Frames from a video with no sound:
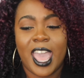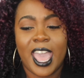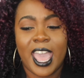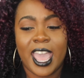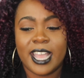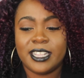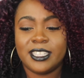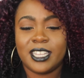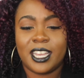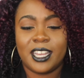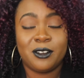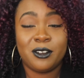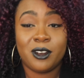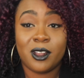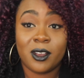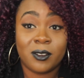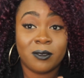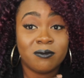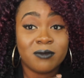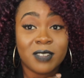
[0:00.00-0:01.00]
And I don't
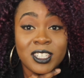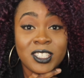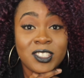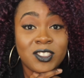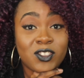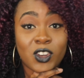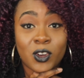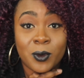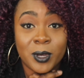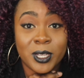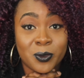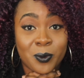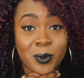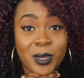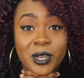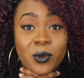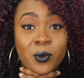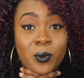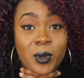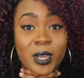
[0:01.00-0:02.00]
know, I just always
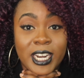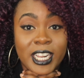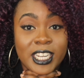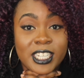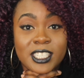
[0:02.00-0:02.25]
wanted one.